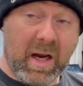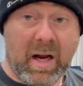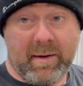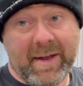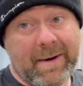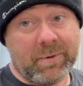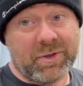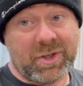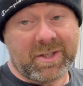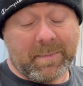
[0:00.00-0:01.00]
Well, that was
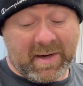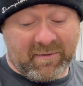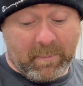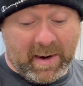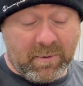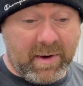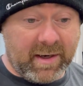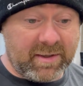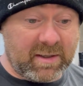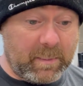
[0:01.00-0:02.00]
just a bit of a
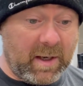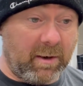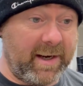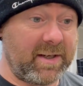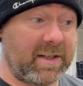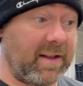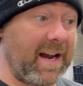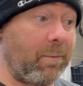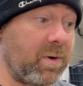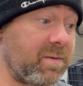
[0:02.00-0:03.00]
bonus, to be honest.
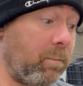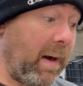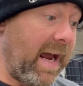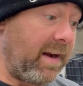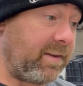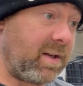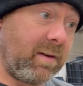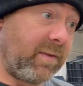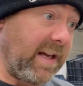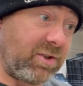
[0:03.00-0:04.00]
That wasn't planned.
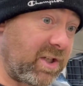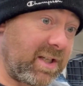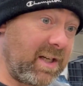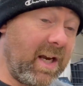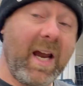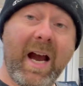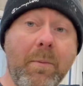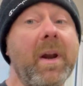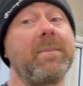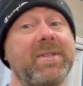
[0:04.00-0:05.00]
That's just, and
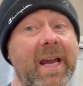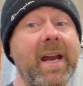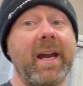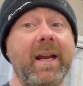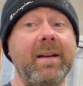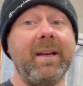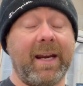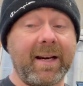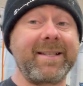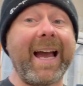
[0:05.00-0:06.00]
when I'm saying
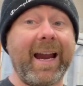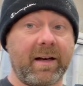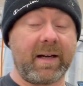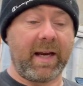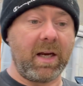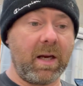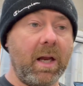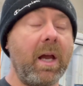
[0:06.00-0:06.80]
exactly.